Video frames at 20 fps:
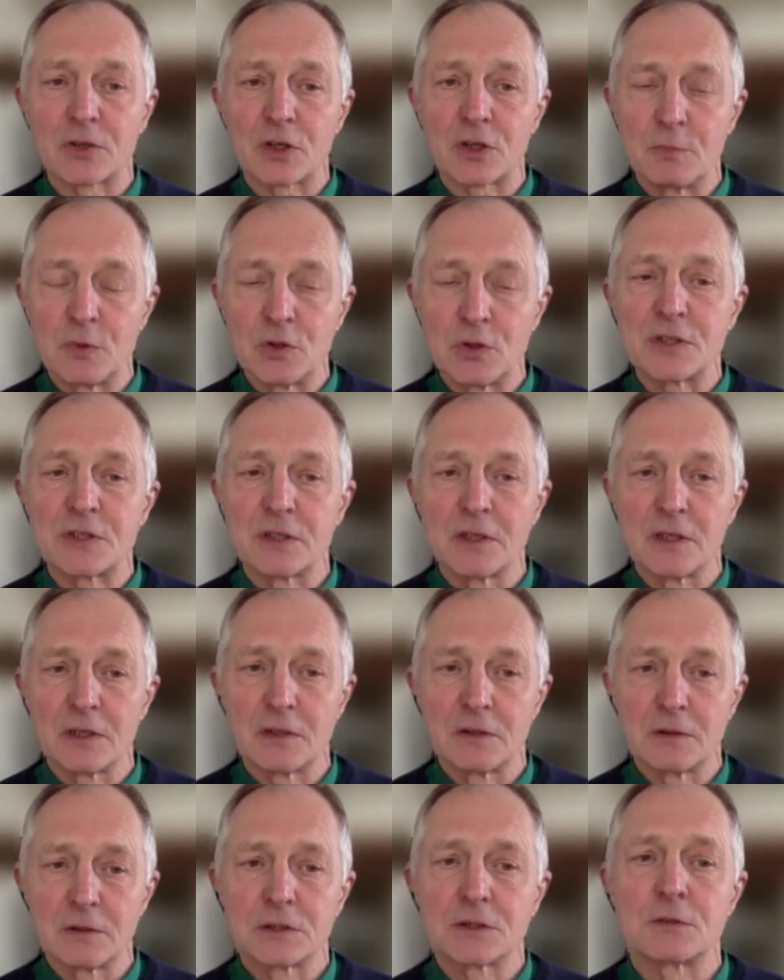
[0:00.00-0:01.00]
a community,
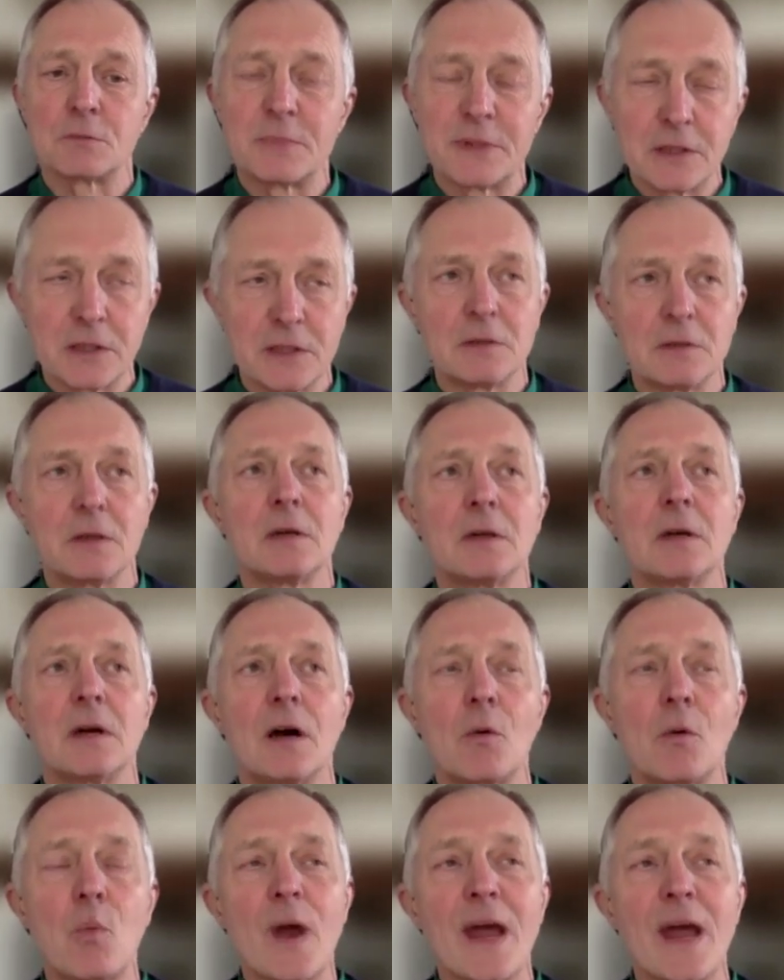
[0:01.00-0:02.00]
to be
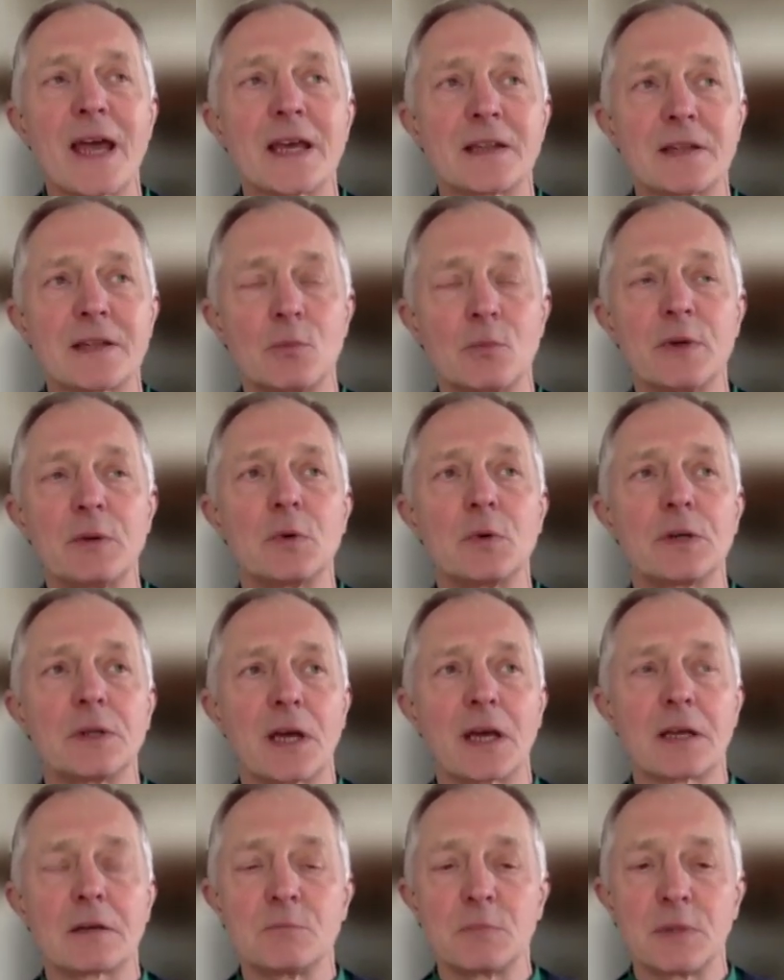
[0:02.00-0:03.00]
aware that we
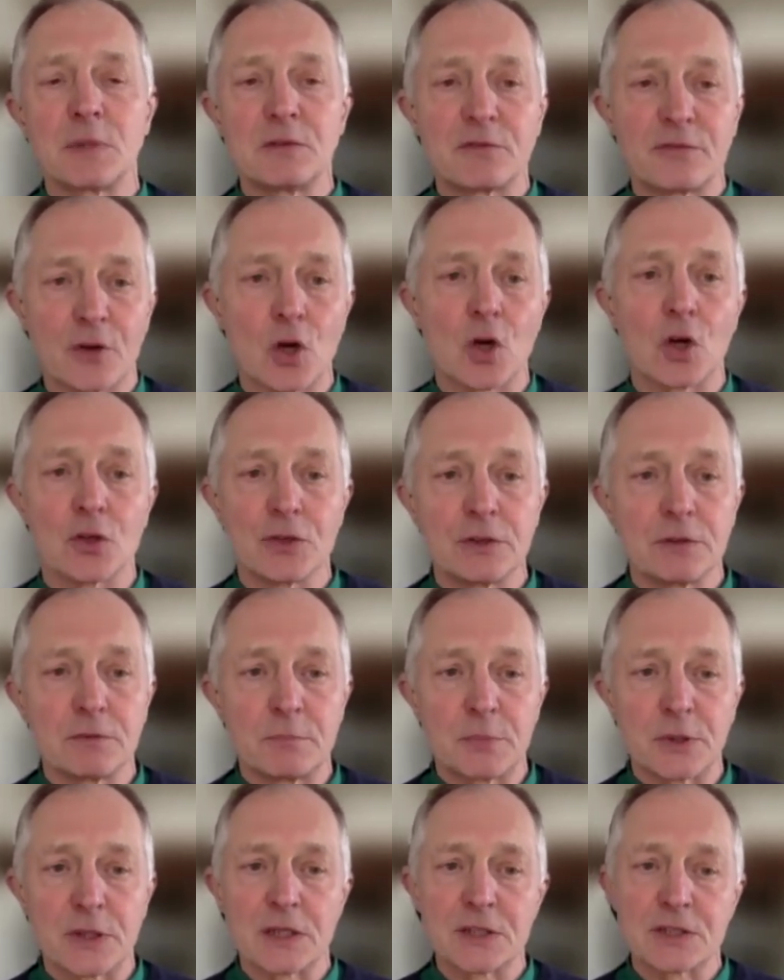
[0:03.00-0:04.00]
hadn't been forgotten,
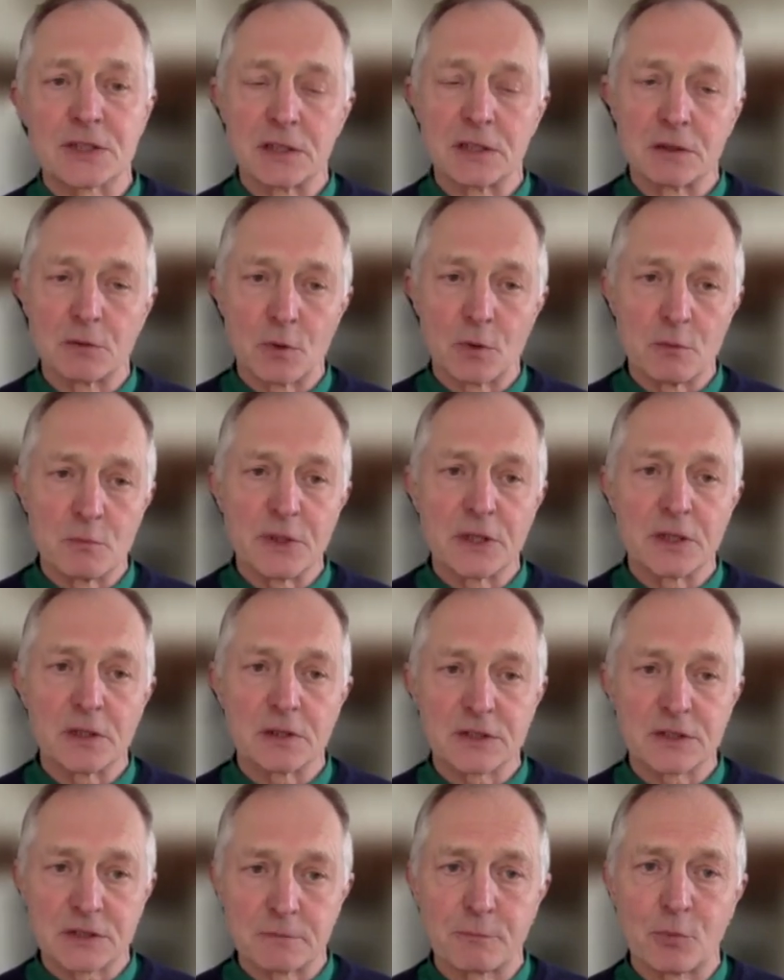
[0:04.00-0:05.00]
but actually that we were being
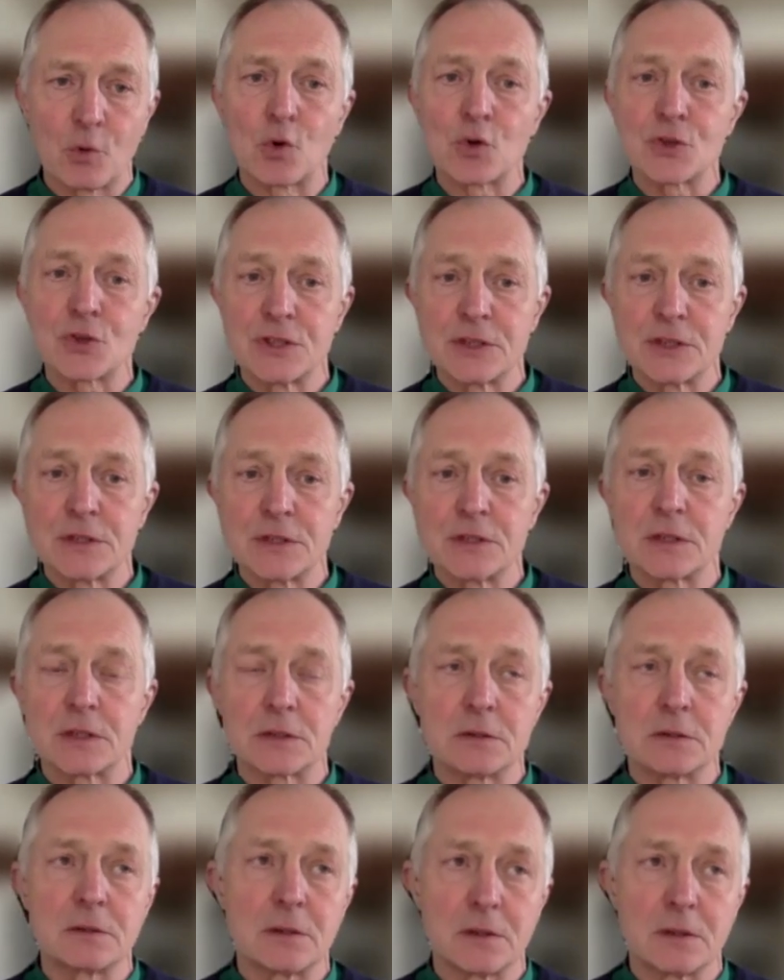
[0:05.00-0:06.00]
supported
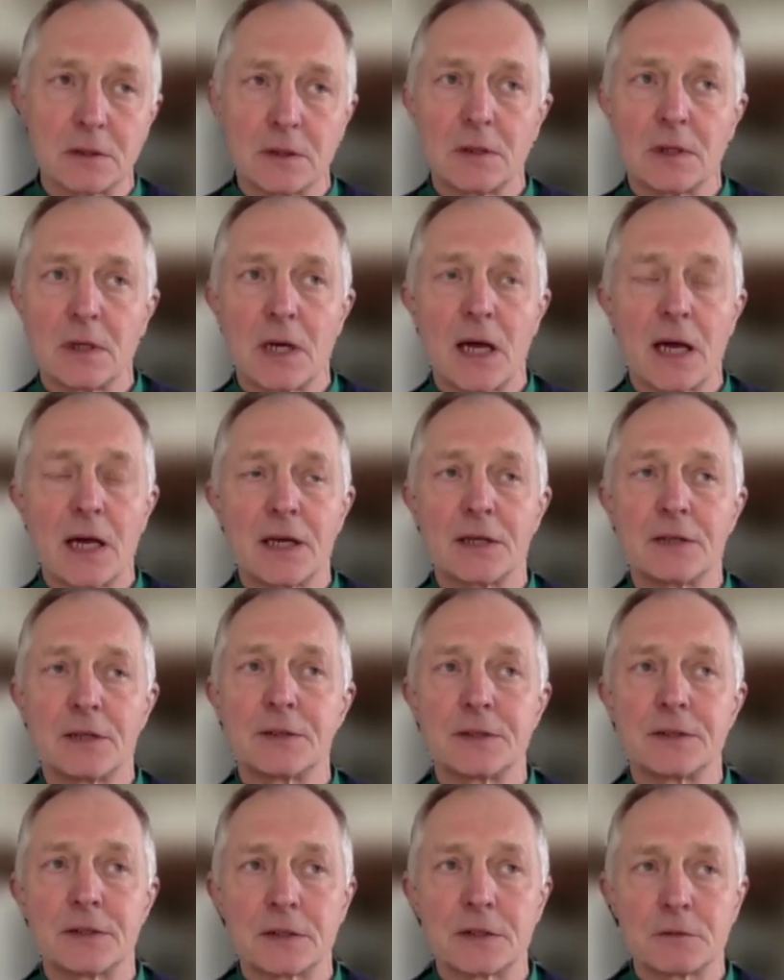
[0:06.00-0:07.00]
and
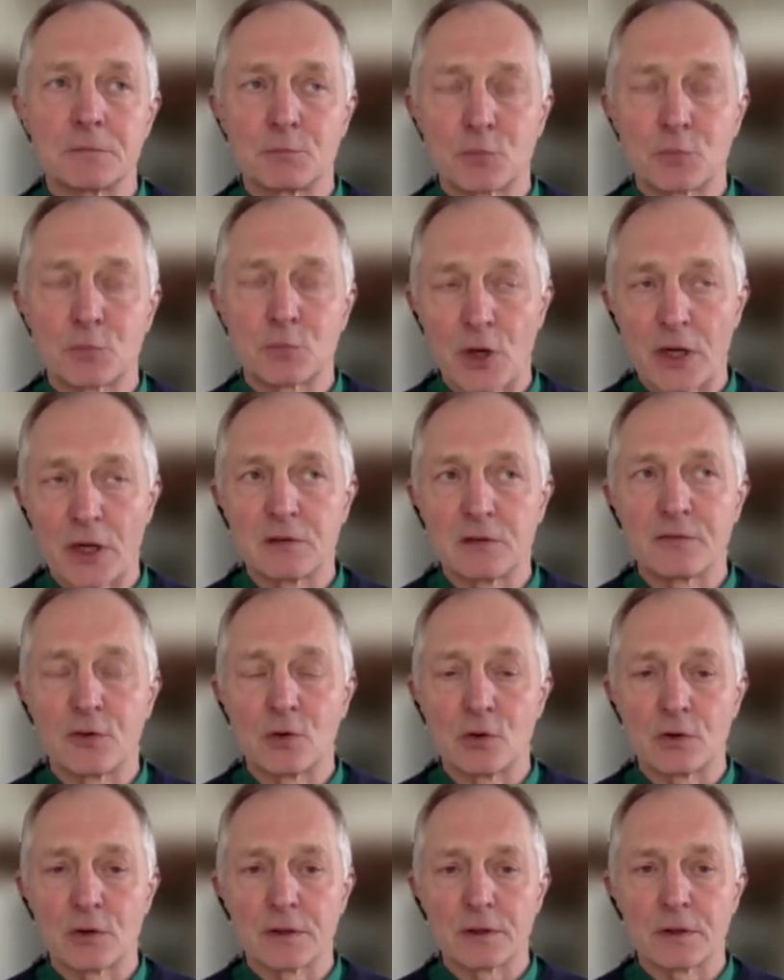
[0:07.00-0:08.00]
prayed
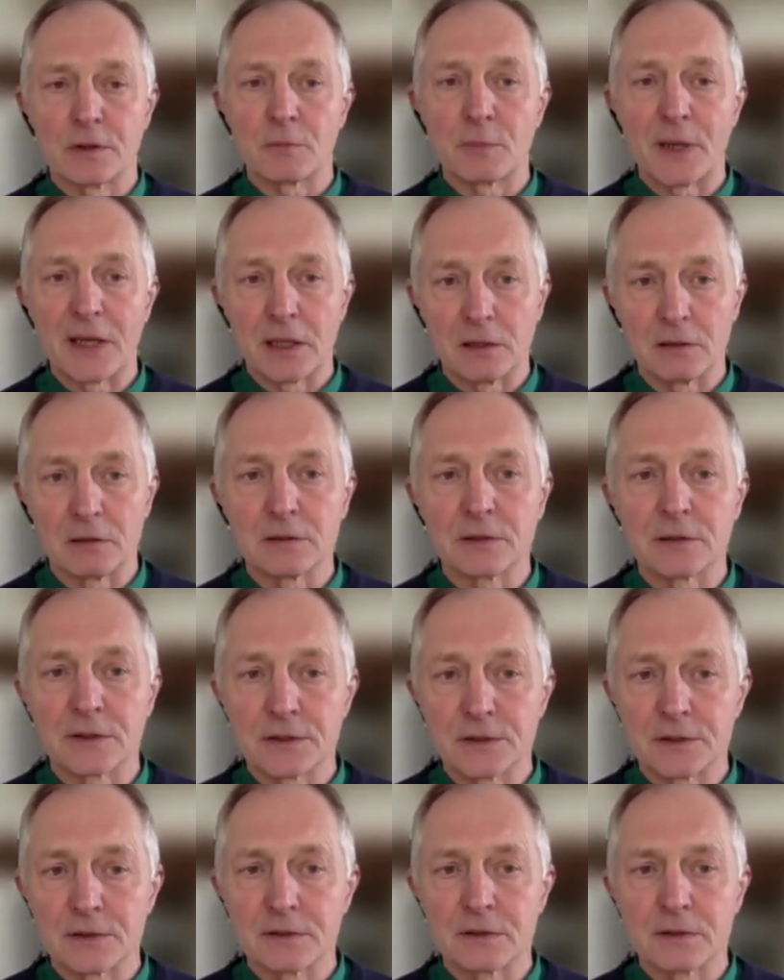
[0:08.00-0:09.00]
for and upheld,
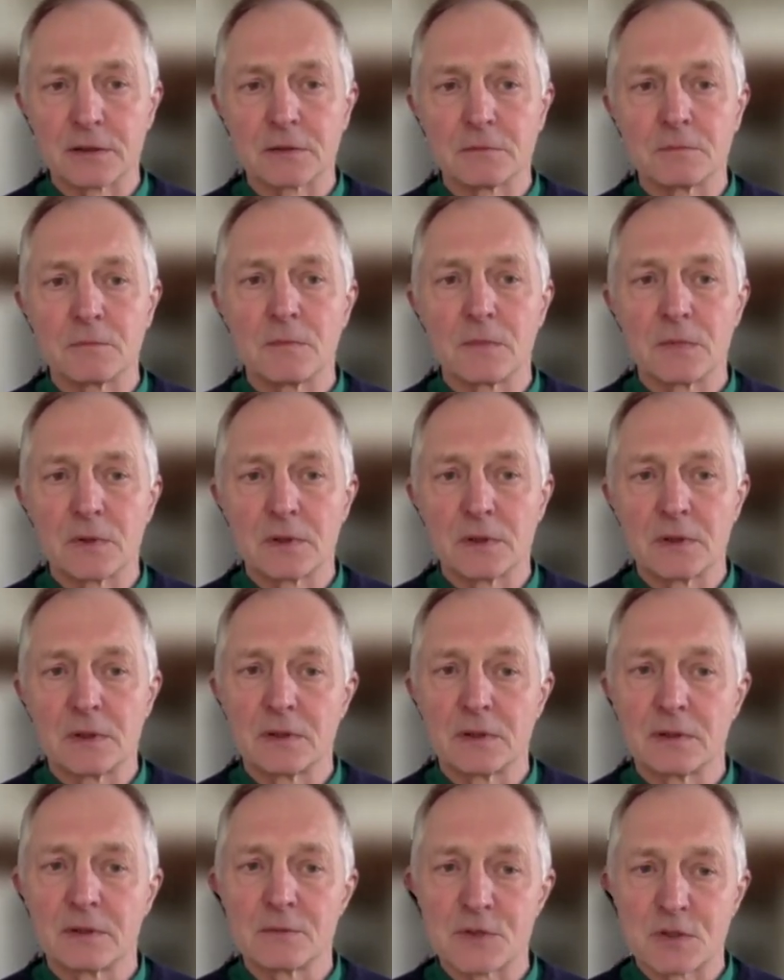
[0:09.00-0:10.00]

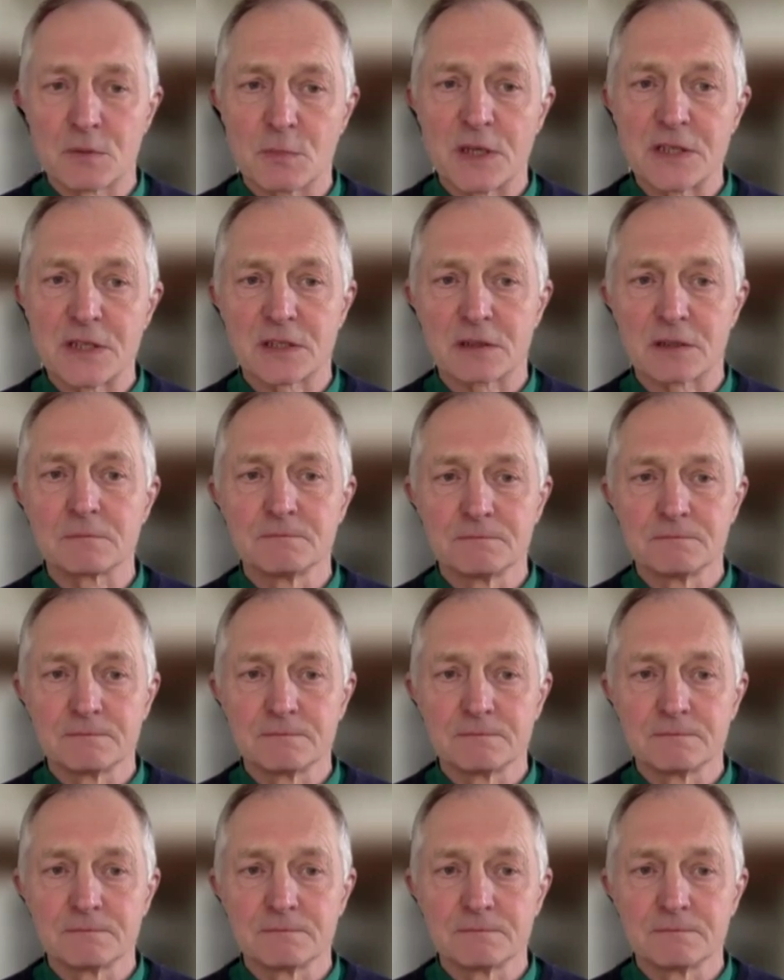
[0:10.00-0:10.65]
it was amazing.